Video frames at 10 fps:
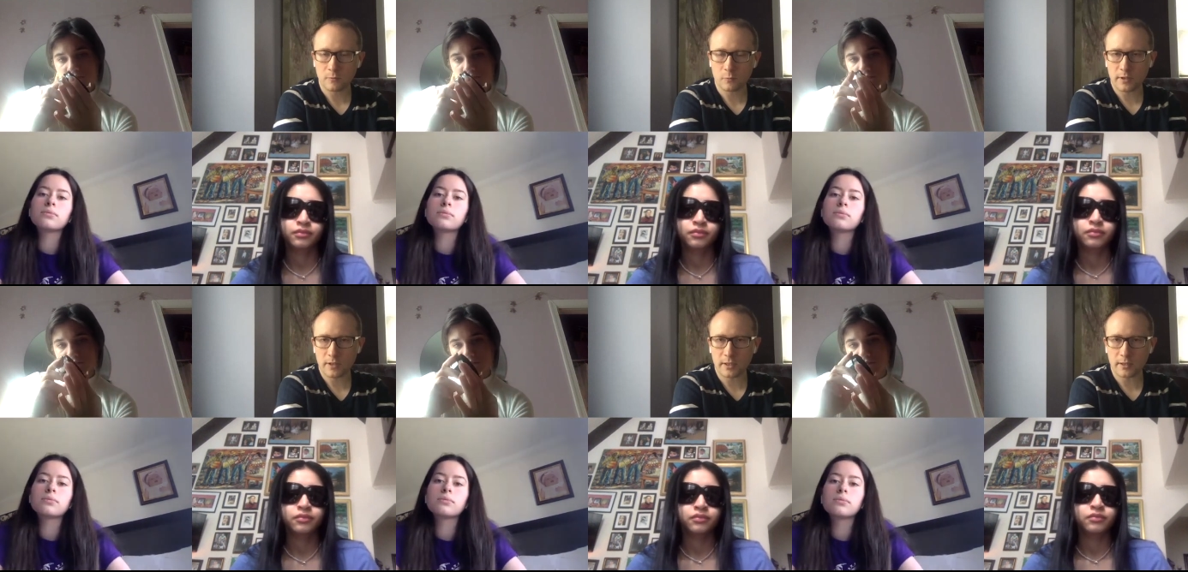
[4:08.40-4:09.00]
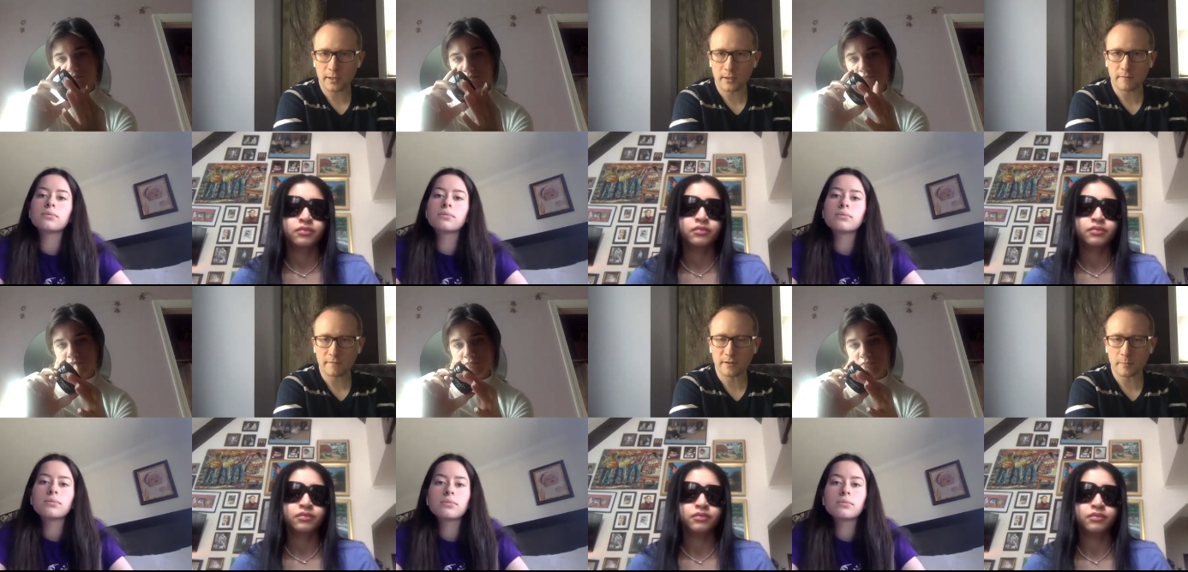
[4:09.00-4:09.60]
Speaker 1: when they like are
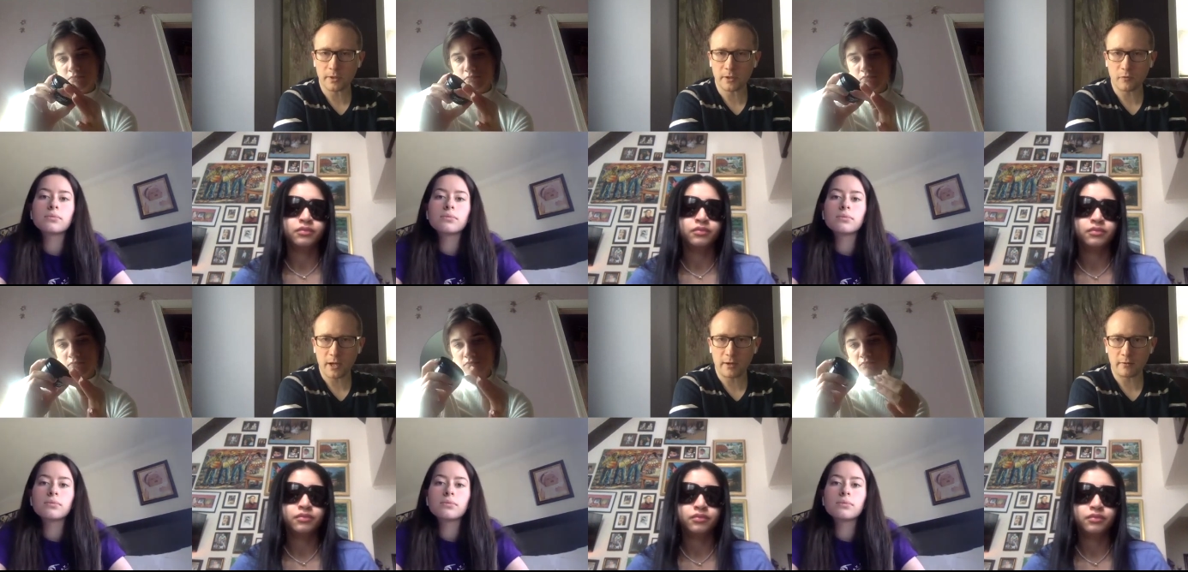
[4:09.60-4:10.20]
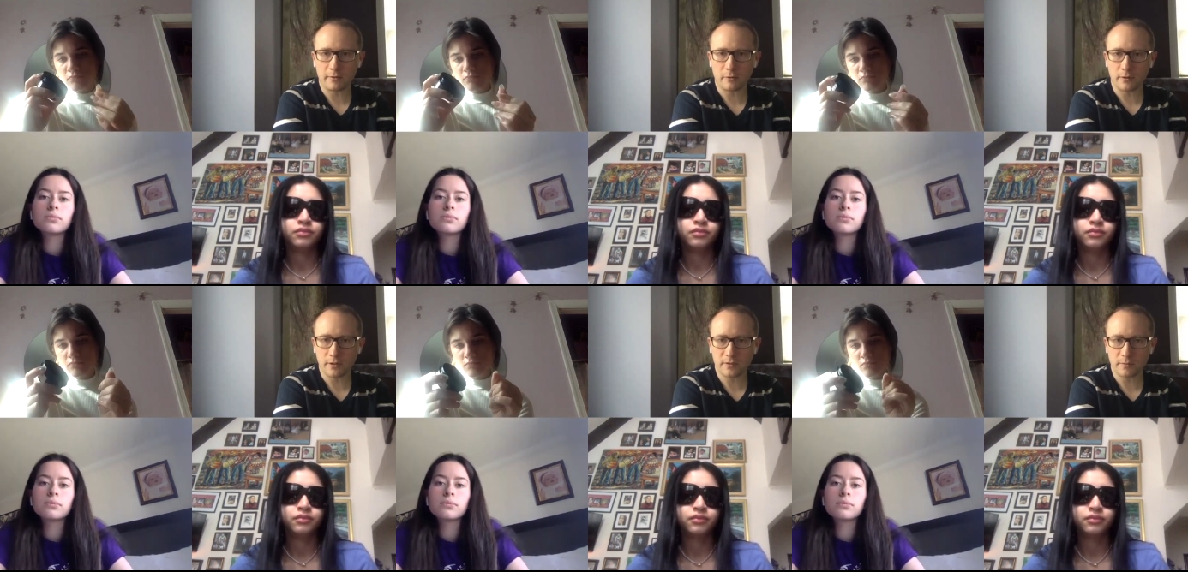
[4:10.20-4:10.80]
flipping around
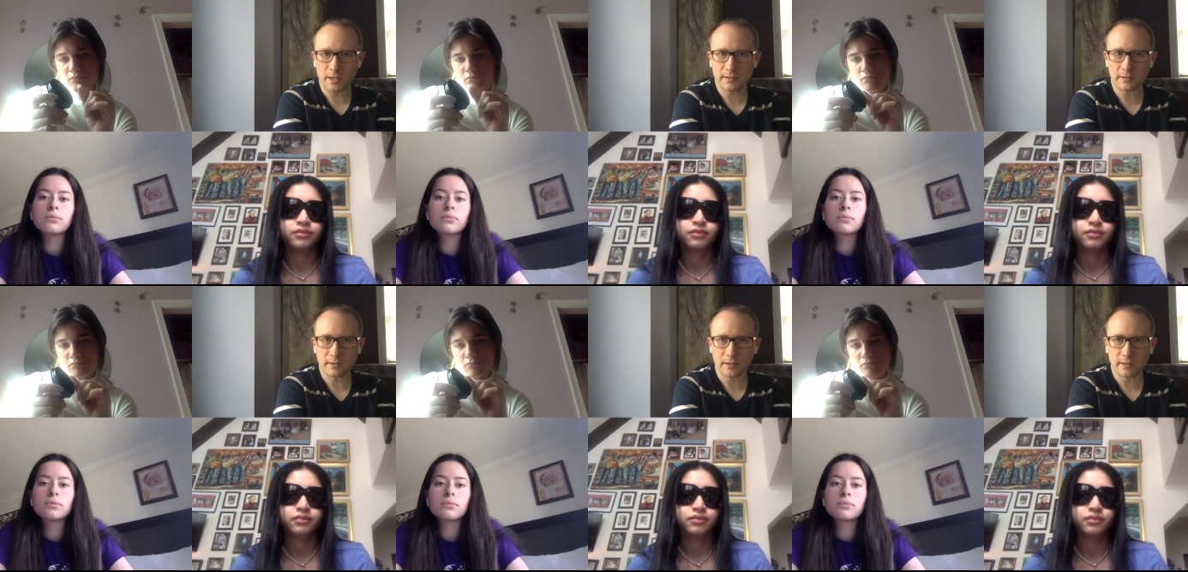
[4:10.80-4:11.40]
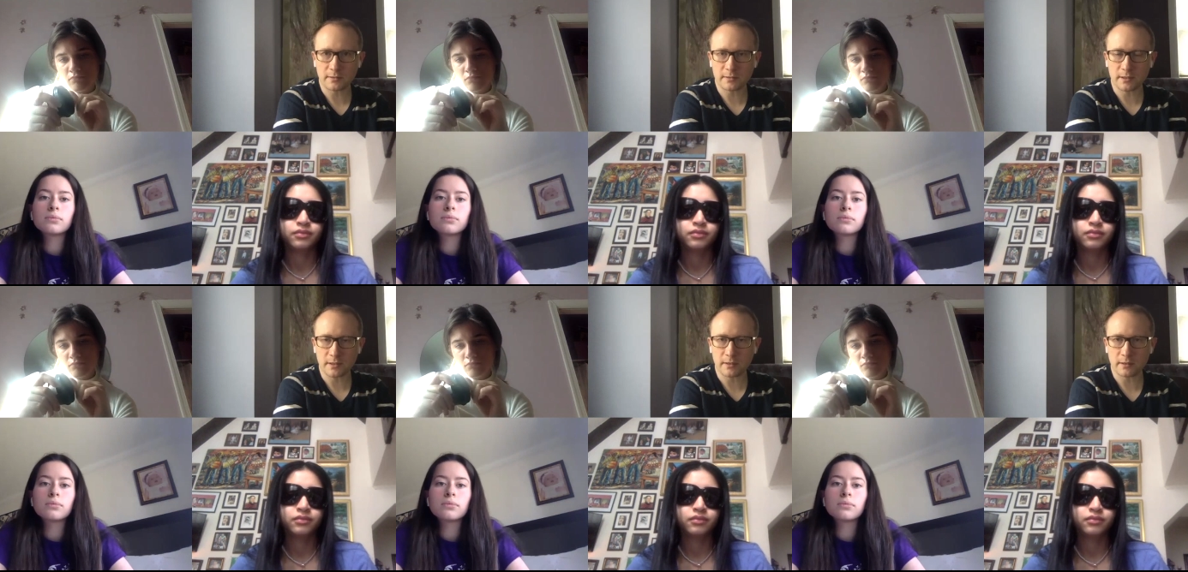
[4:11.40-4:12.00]
doing these amazing things
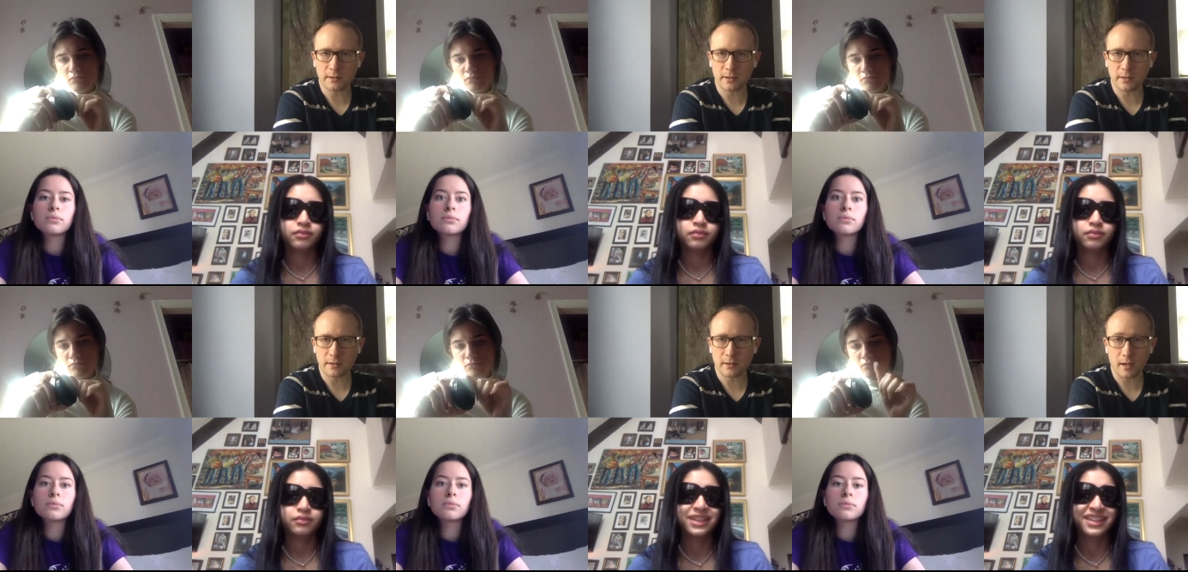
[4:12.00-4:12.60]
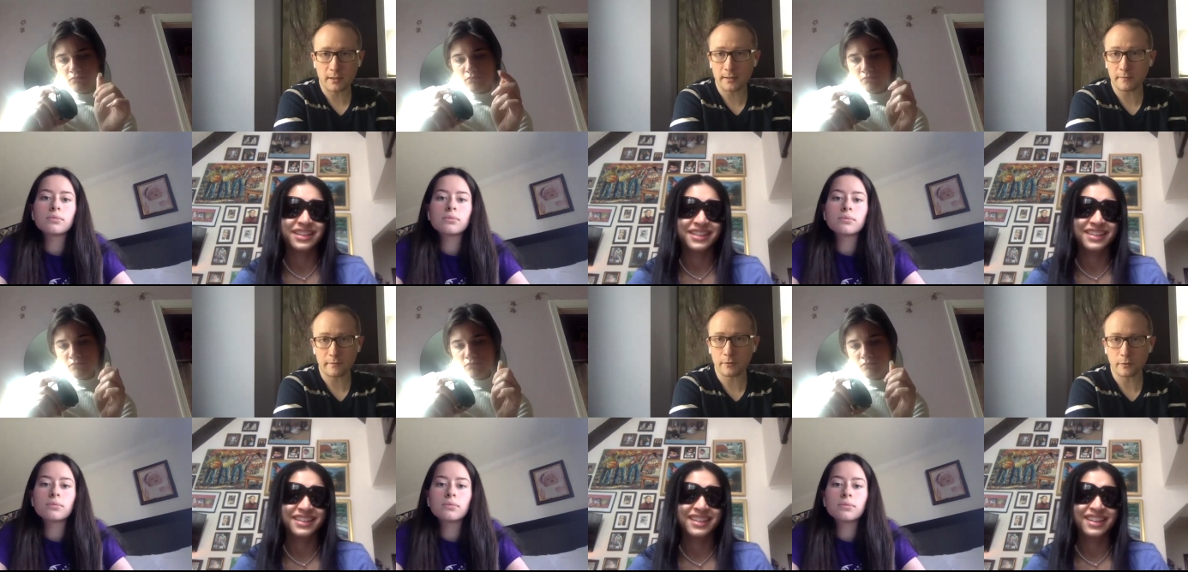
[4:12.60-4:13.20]
that that I'll
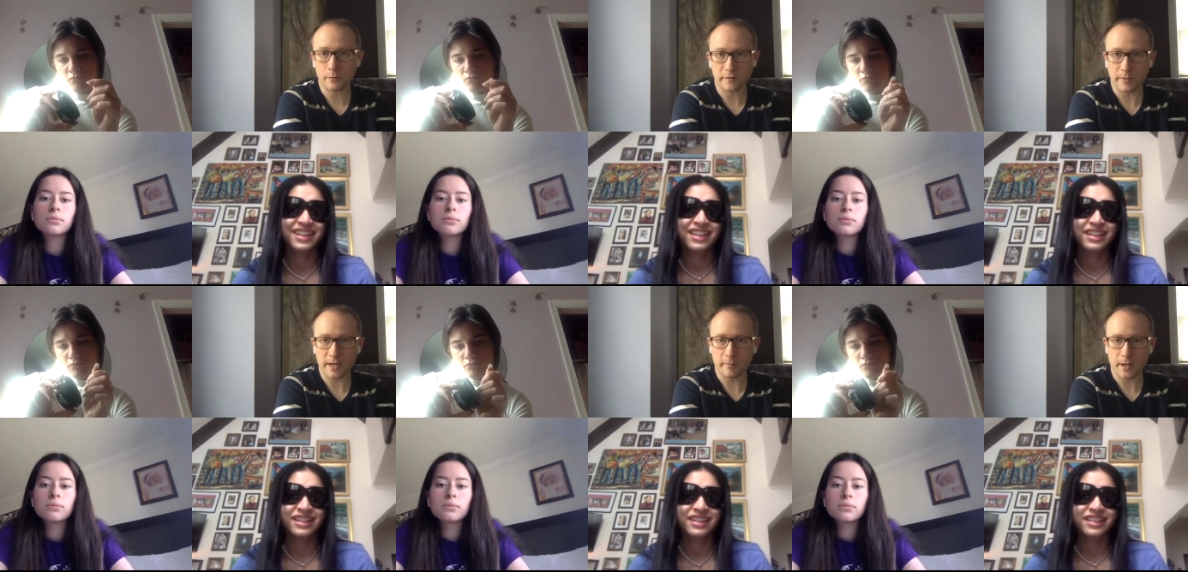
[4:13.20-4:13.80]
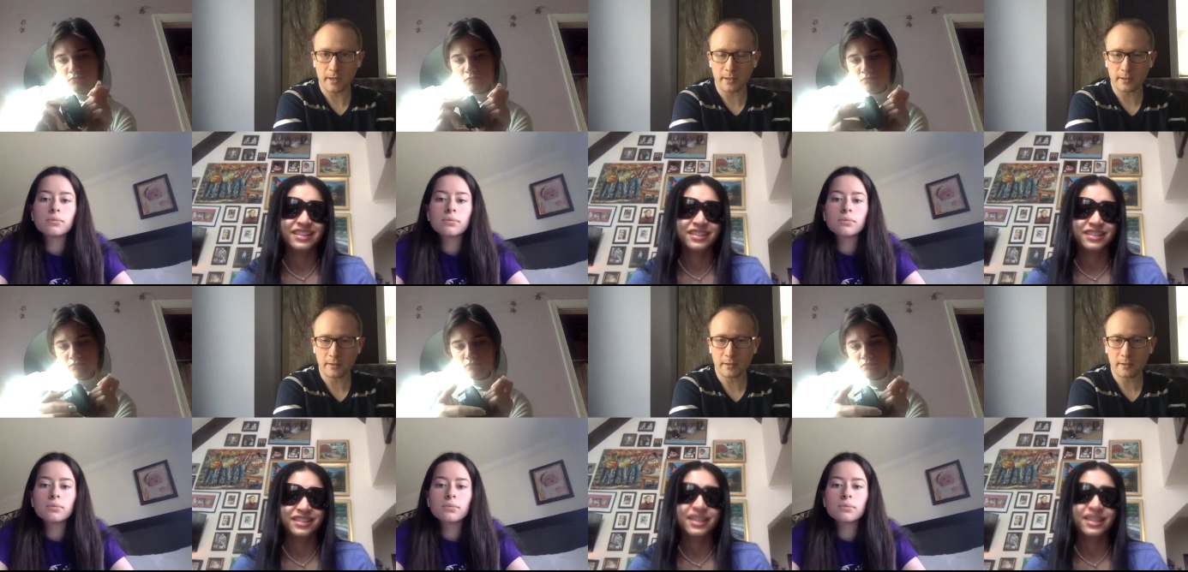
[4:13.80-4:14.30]
never do with my body.